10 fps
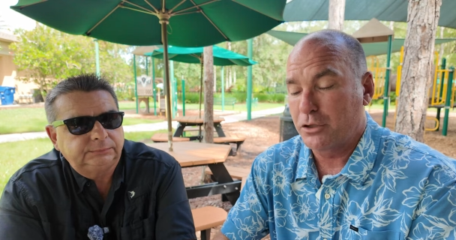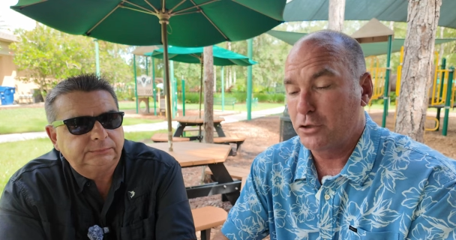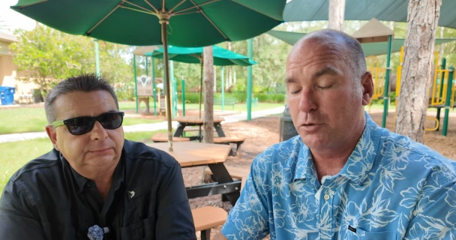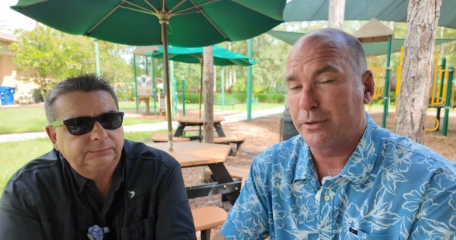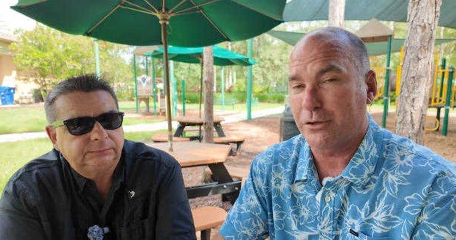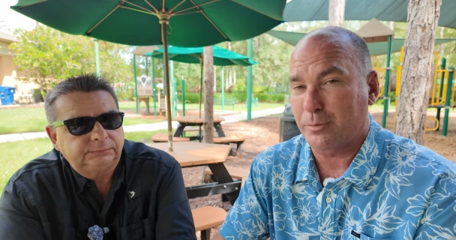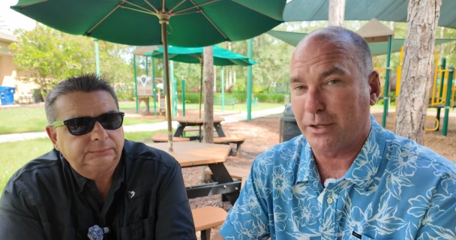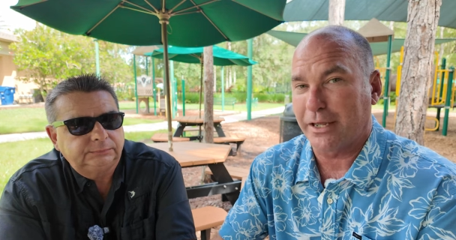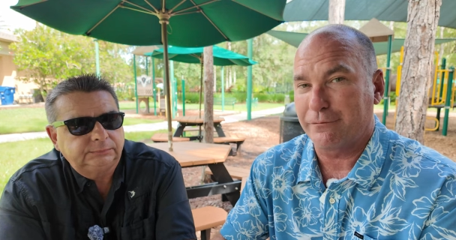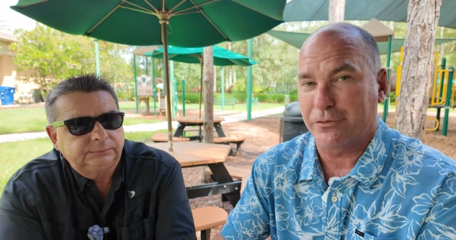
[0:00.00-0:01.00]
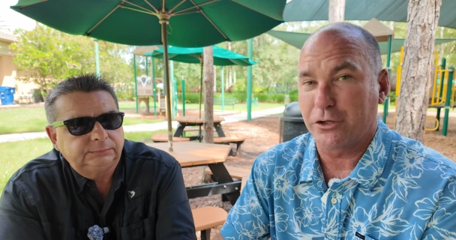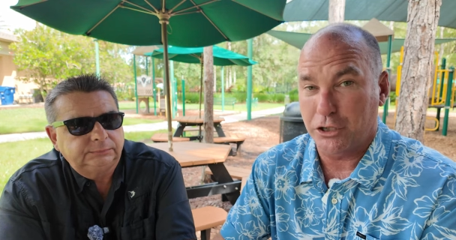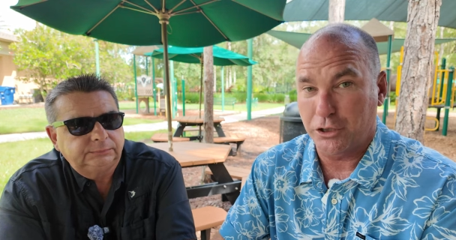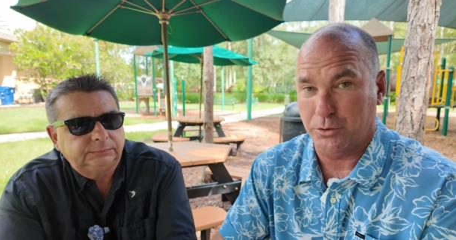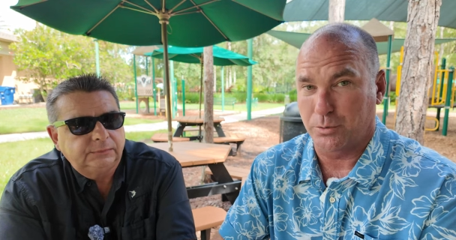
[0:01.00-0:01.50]
Speaker 1: you build a plan for
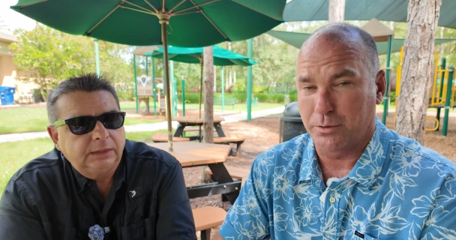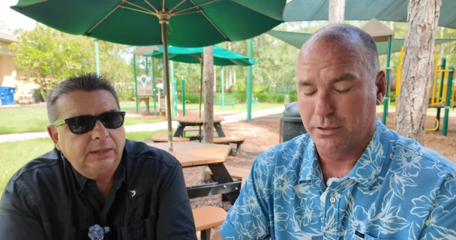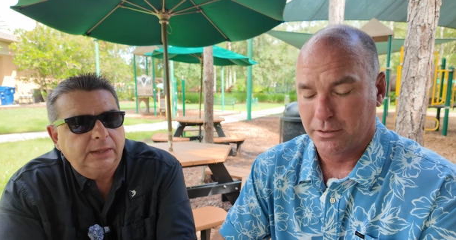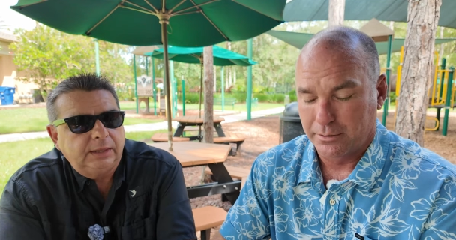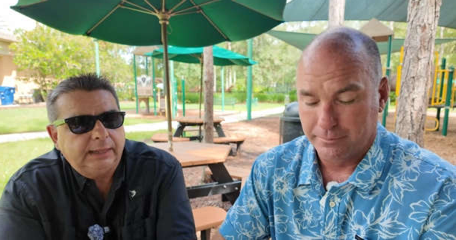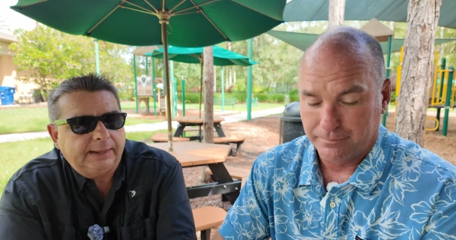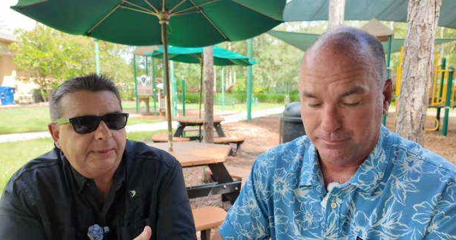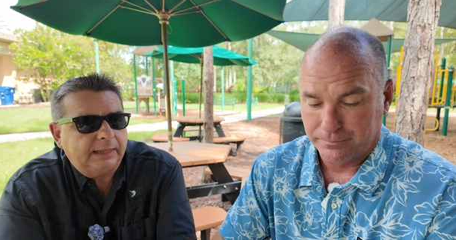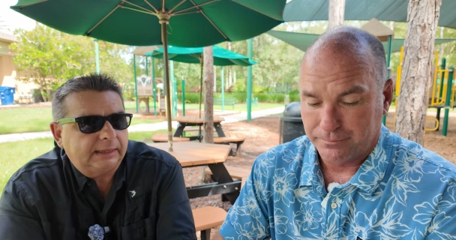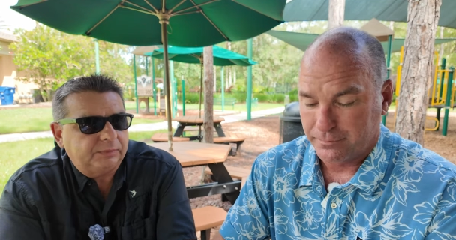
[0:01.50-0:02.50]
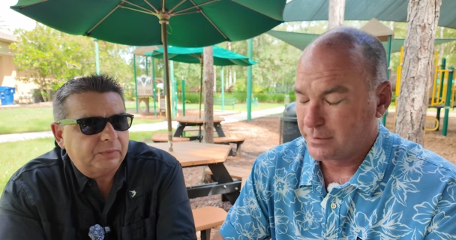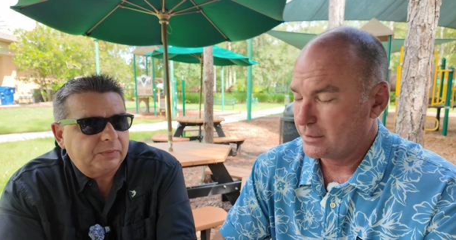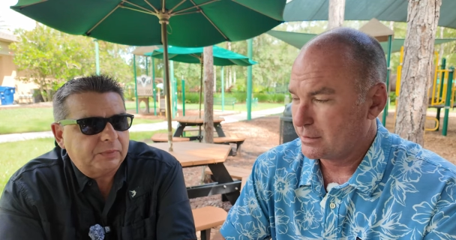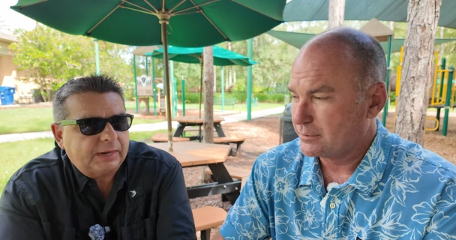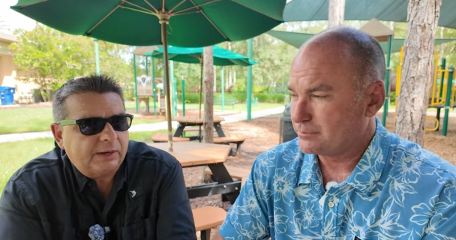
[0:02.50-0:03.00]
you.
Speaker 2: Yeah, but like
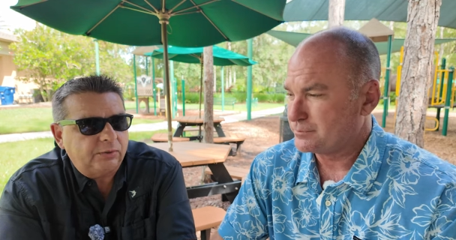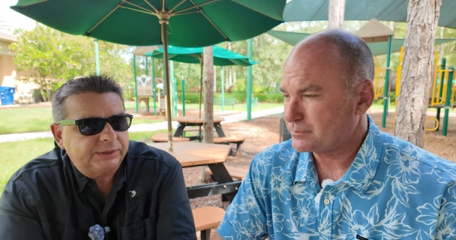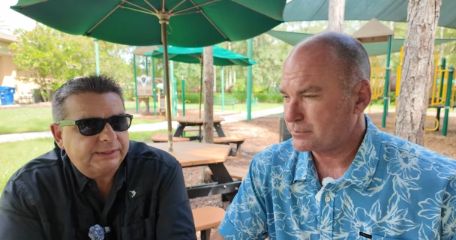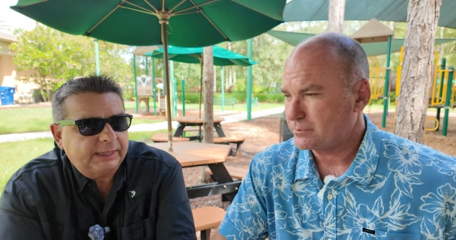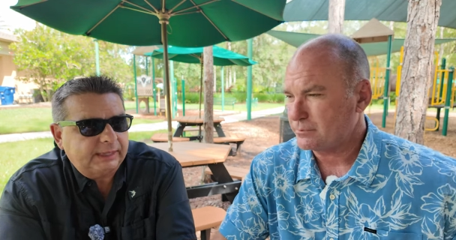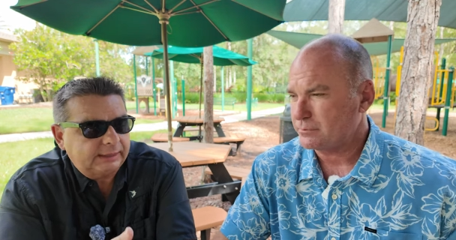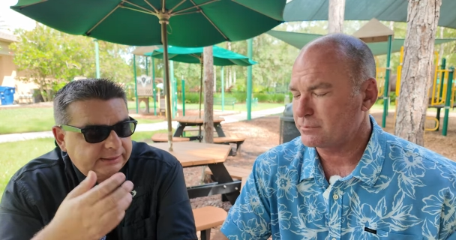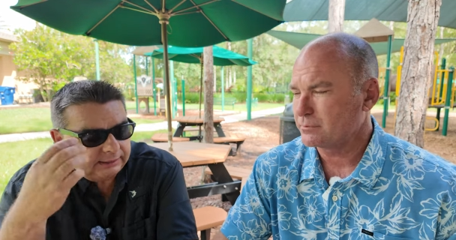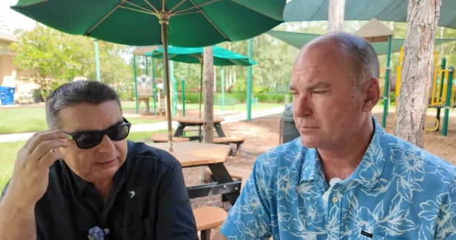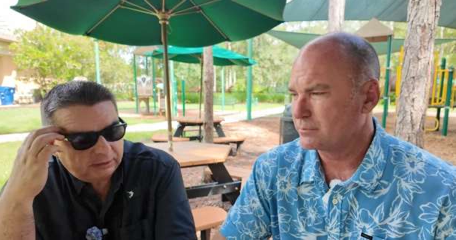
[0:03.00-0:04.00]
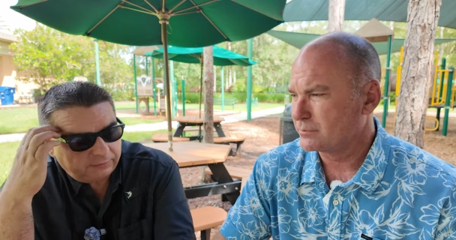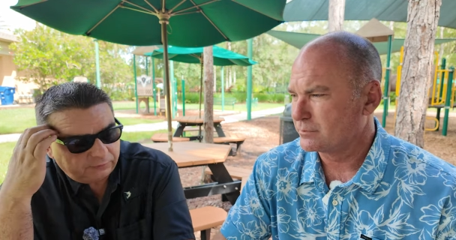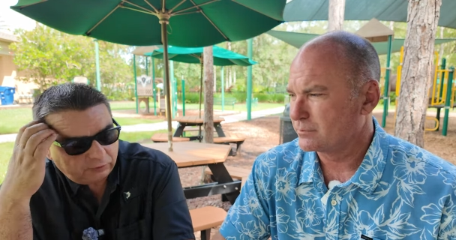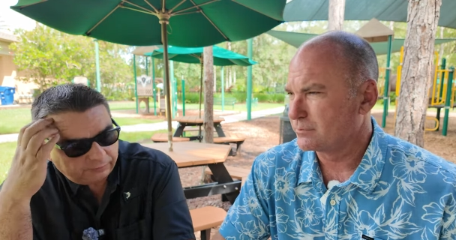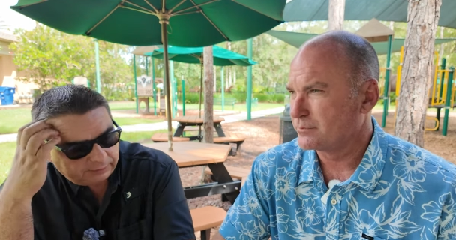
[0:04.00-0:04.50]
what I always say, I said this on
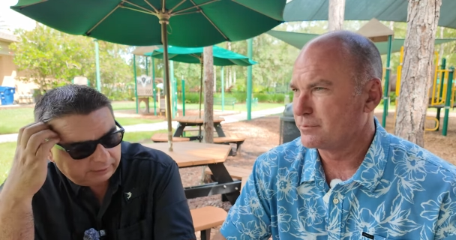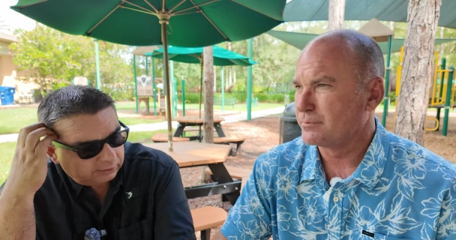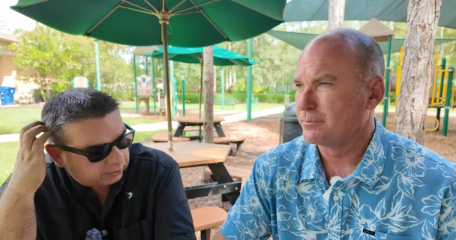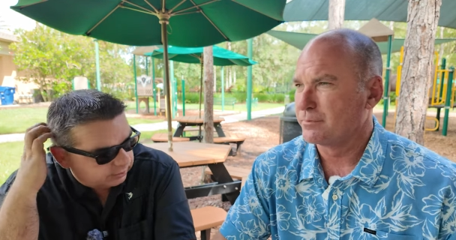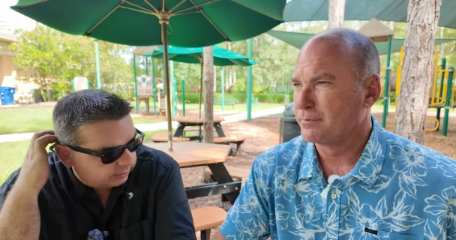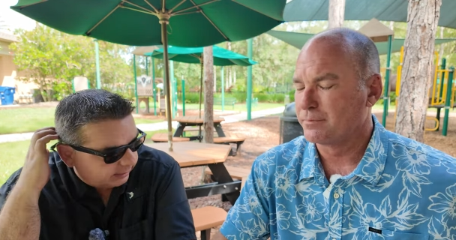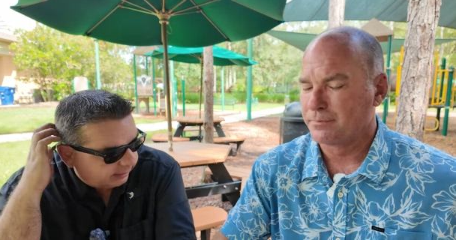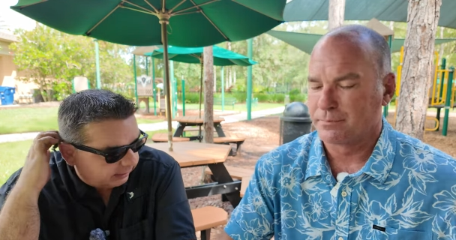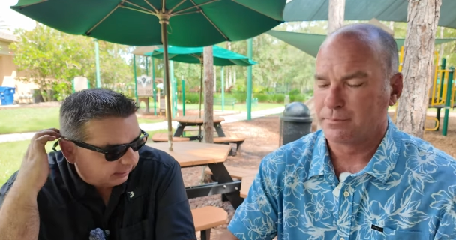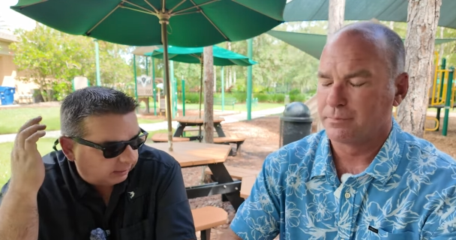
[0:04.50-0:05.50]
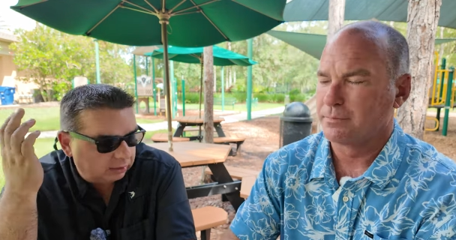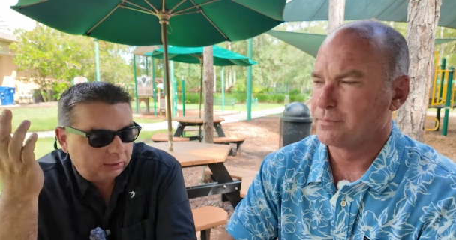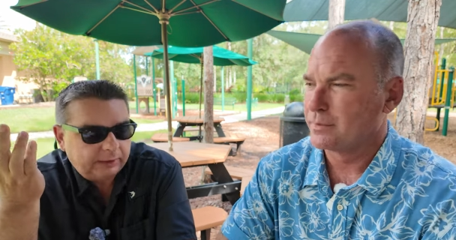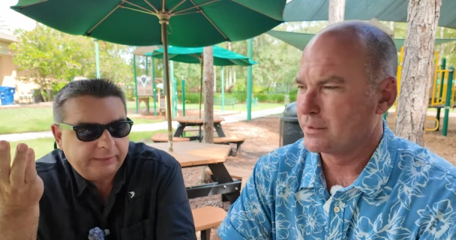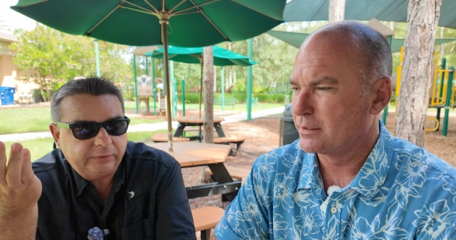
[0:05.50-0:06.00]
a few videos, like, you
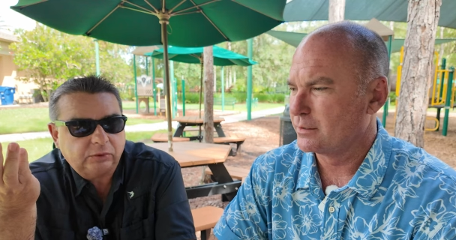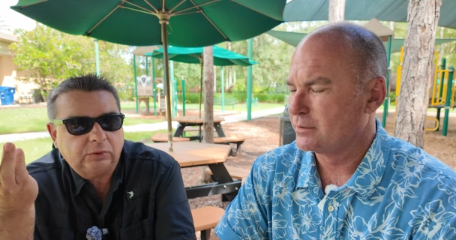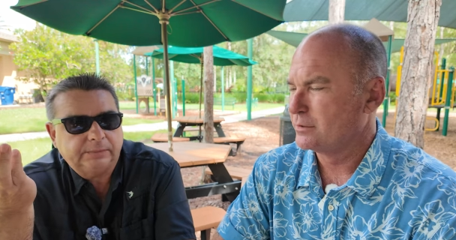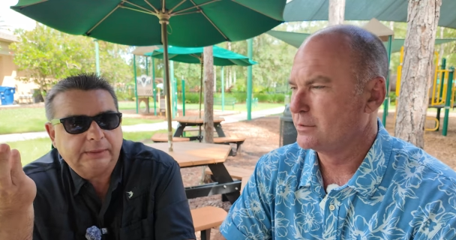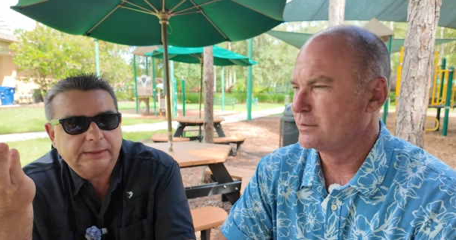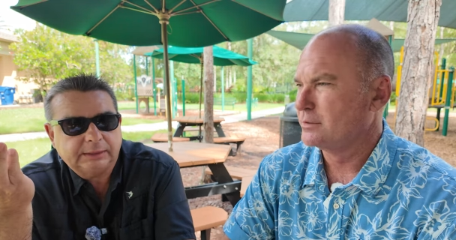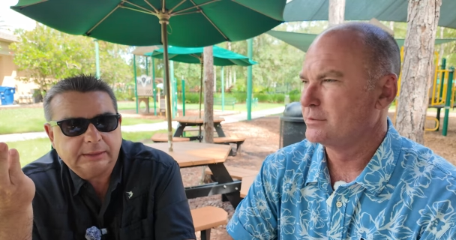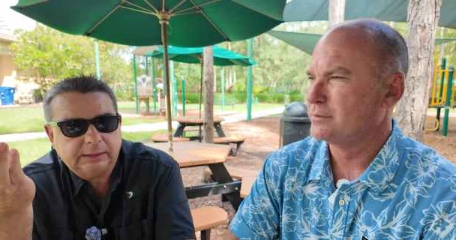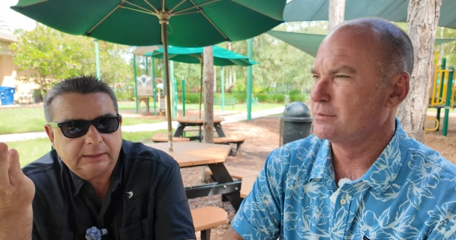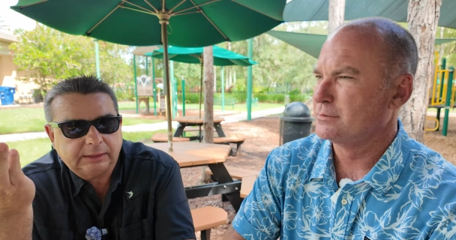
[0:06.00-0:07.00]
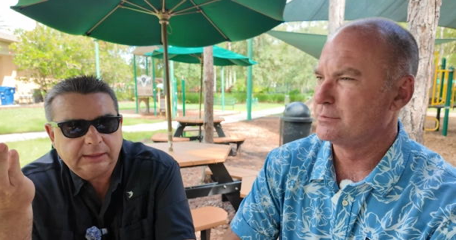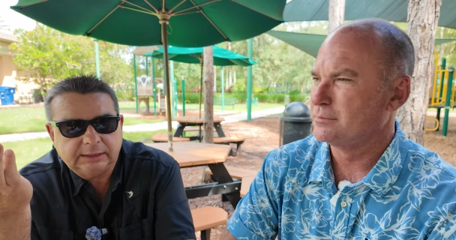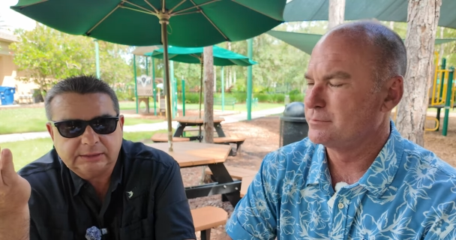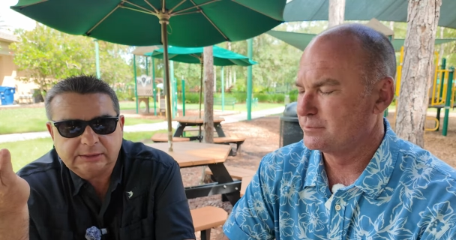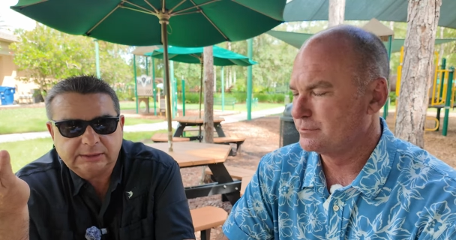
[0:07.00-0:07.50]
know, I even told my
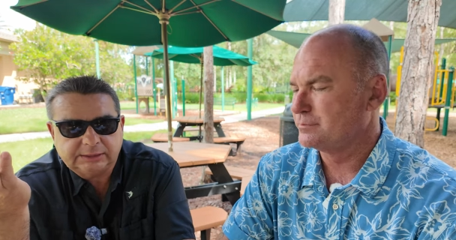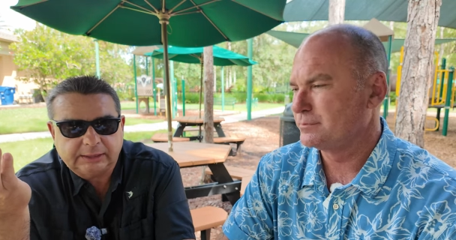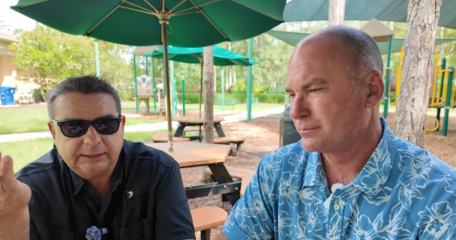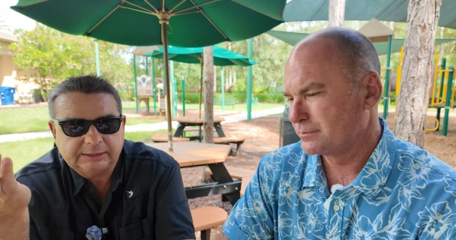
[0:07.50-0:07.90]
kids, I said,